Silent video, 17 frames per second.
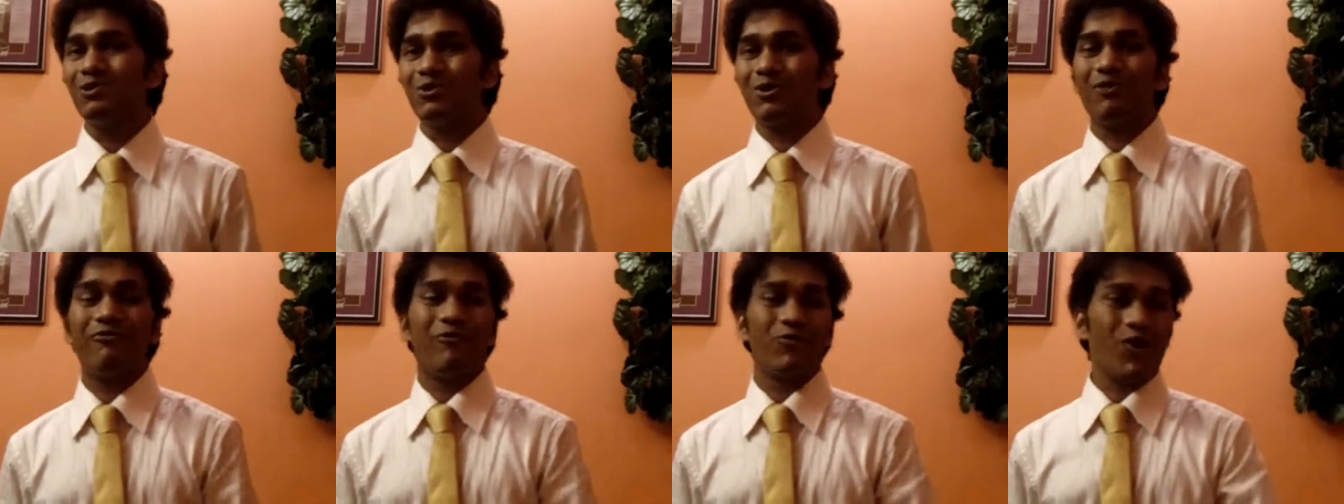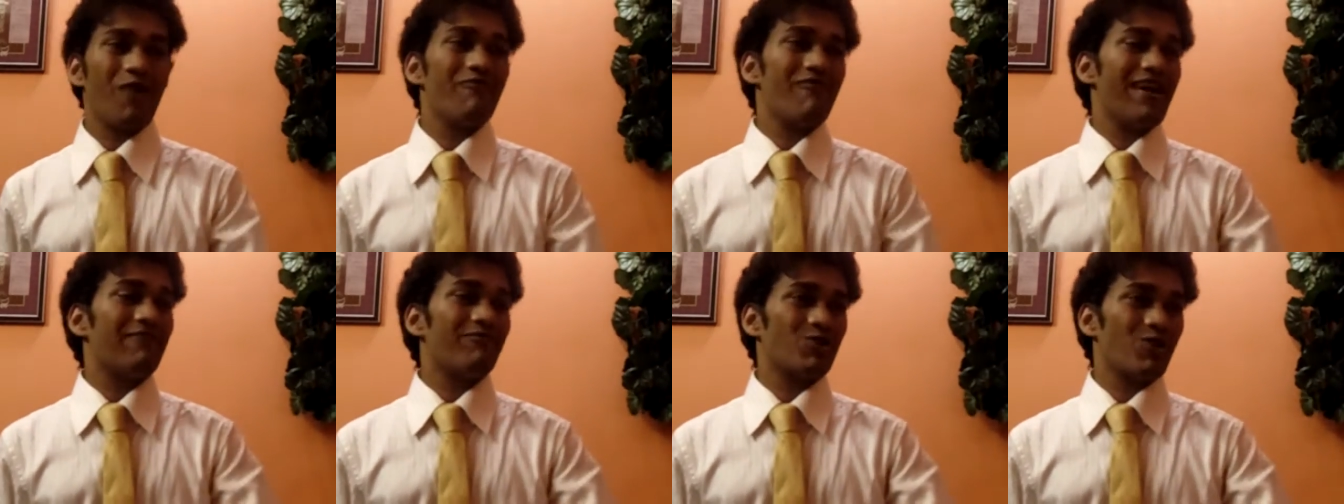So
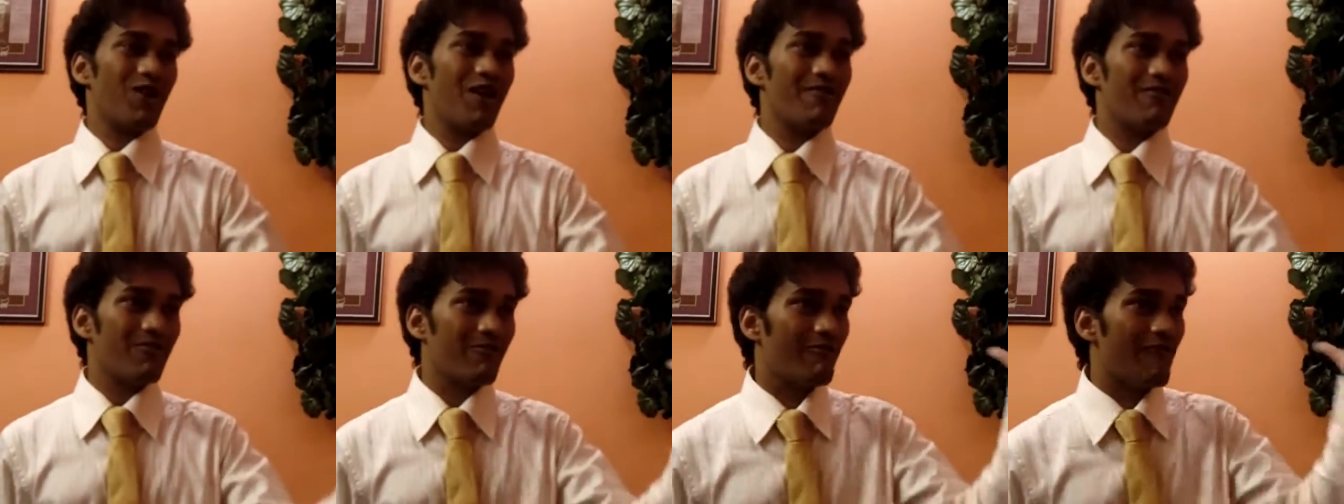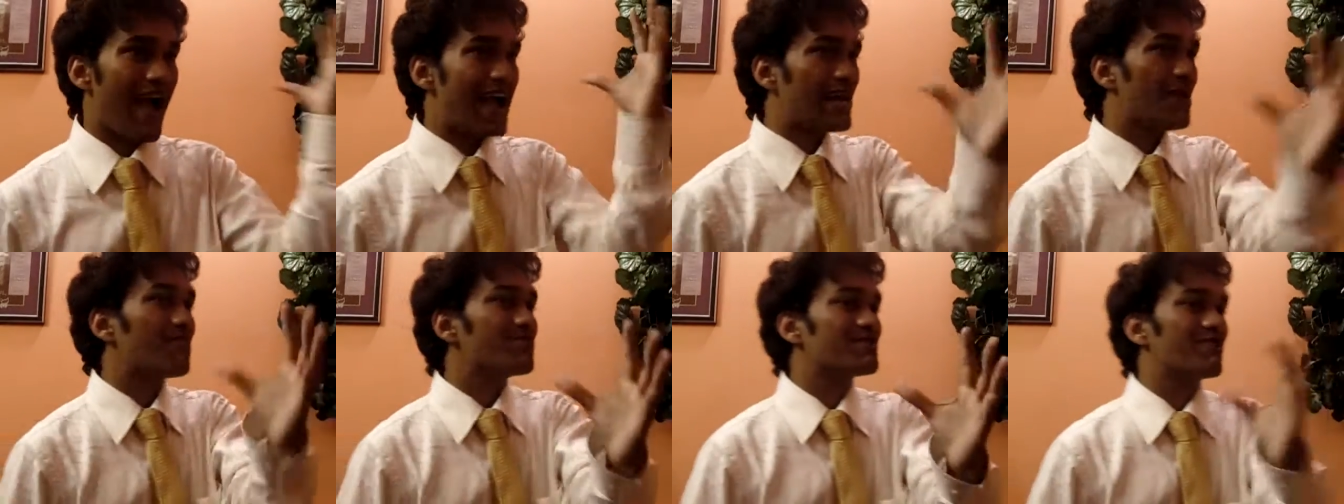
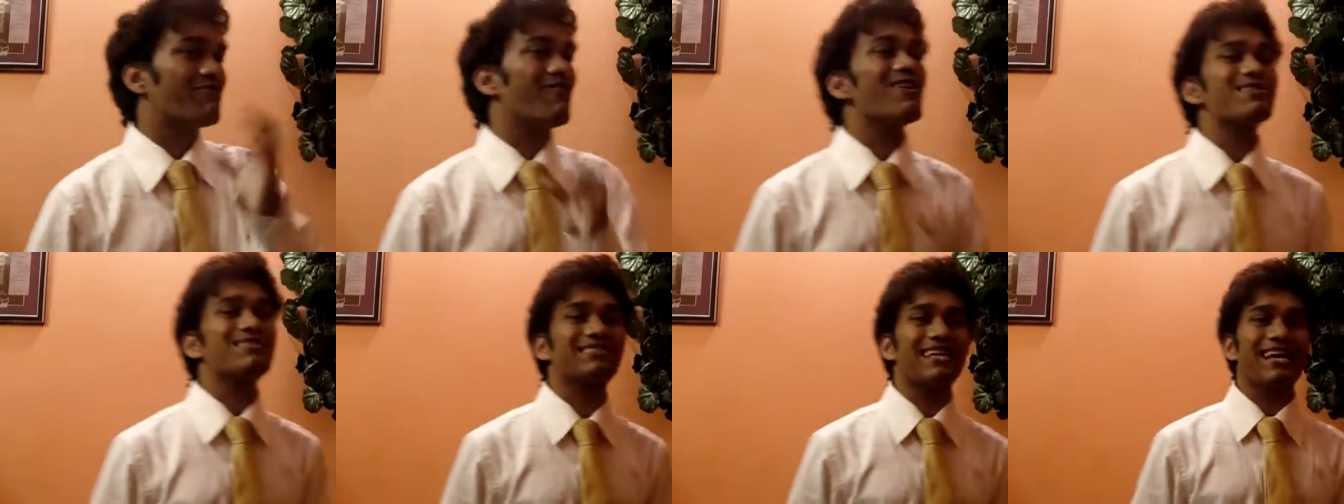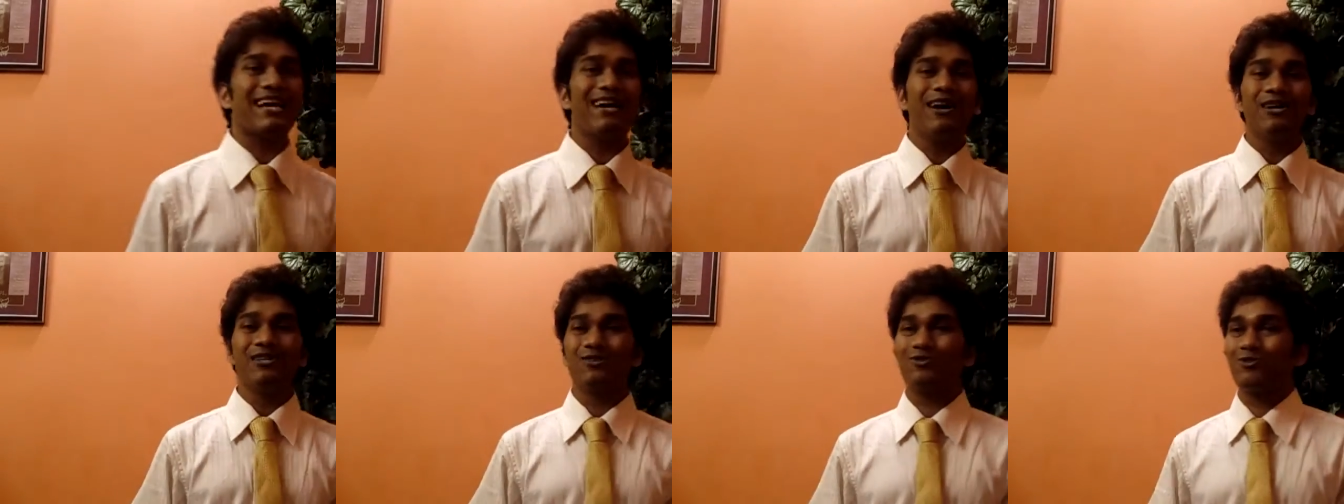Adam's first day
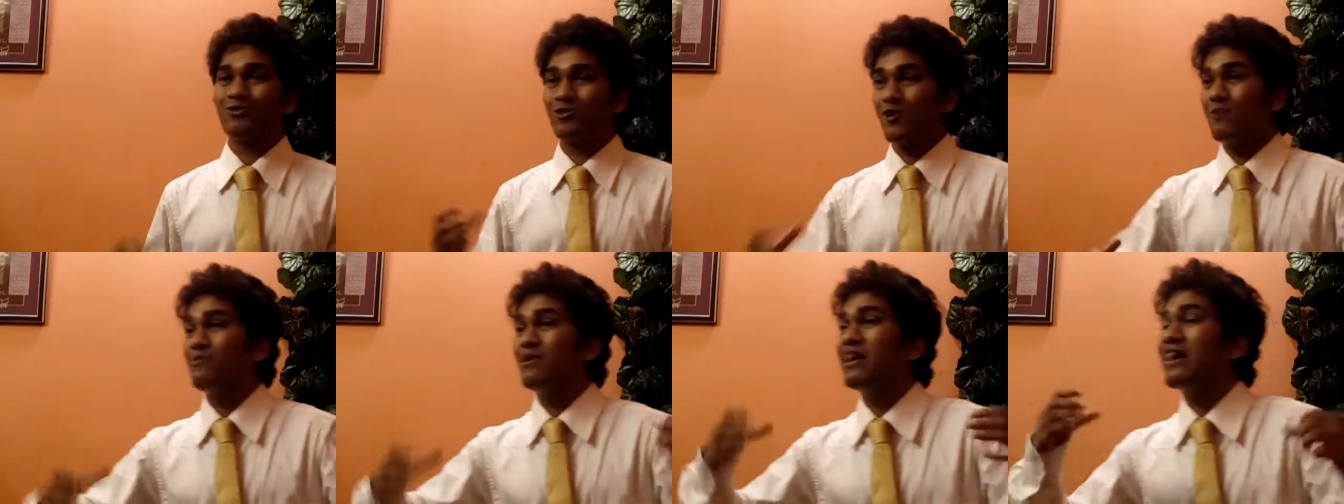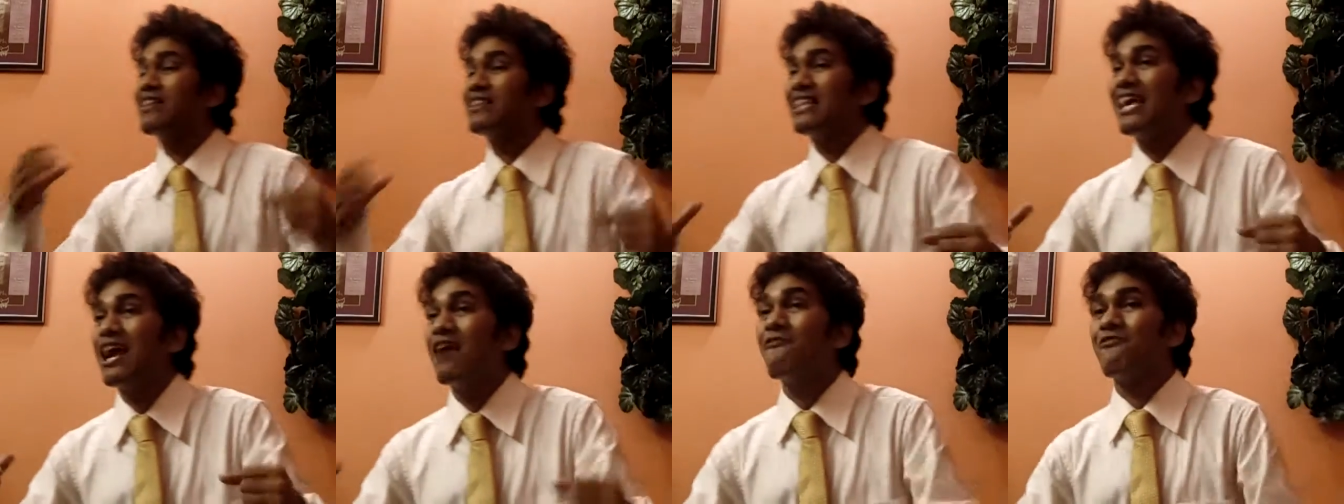should be a
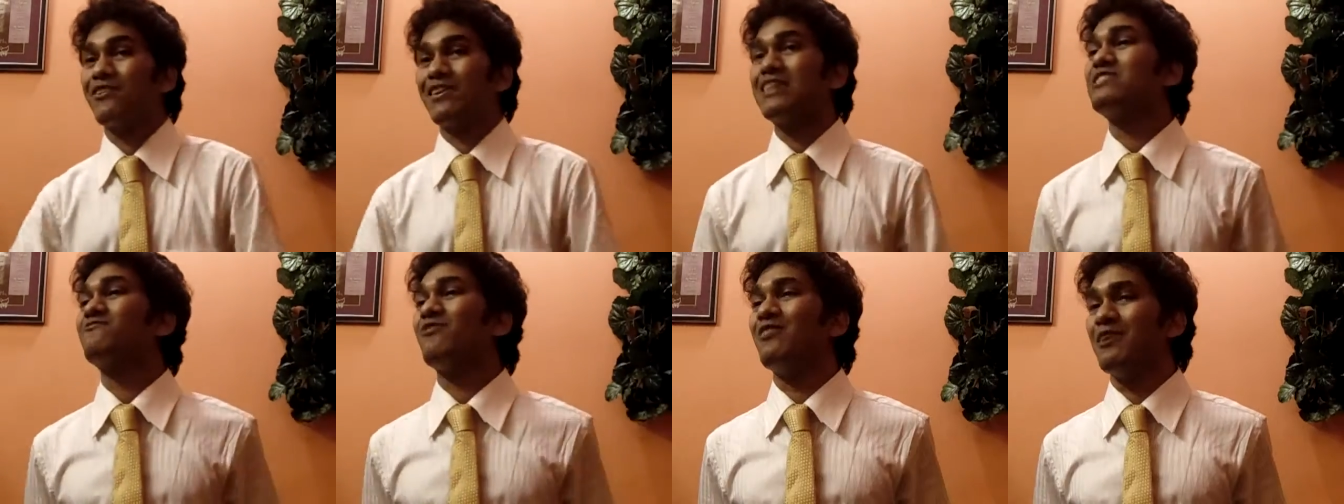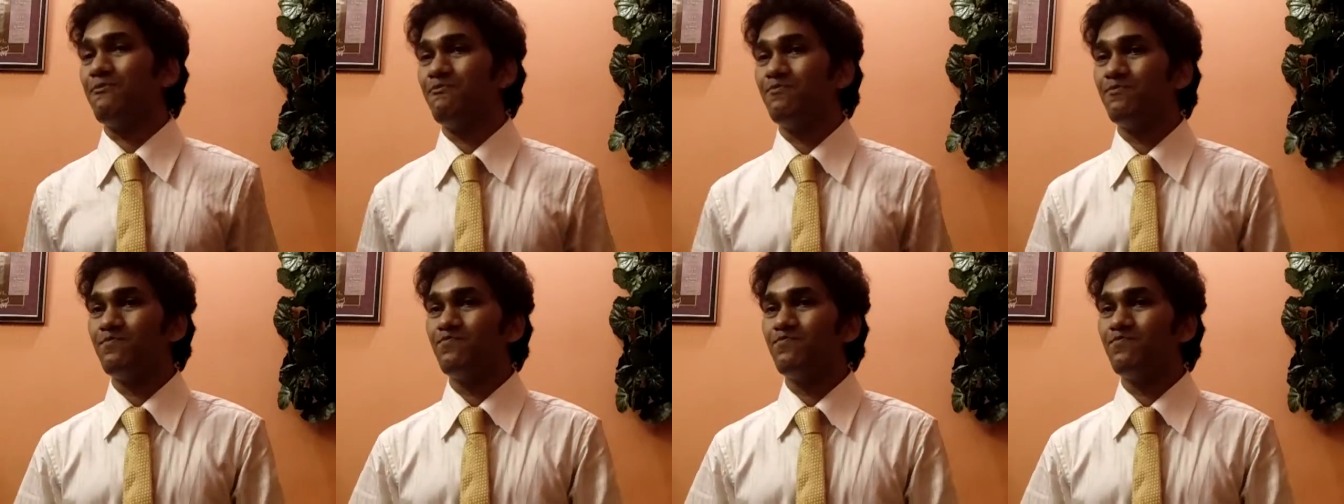day of rest for him.